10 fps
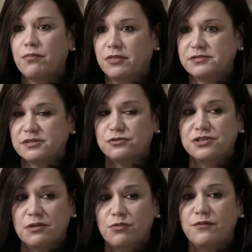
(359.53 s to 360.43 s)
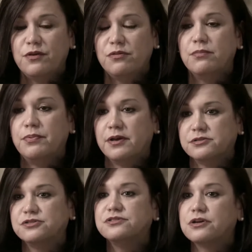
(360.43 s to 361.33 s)
the surgeon that reviewed the
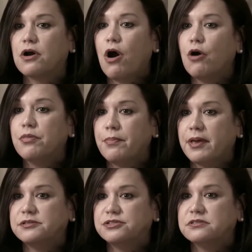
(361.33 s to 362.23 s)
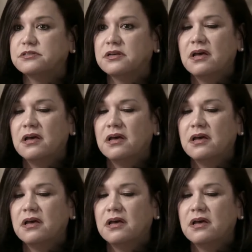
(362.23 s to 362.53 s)
pictures to call the patient.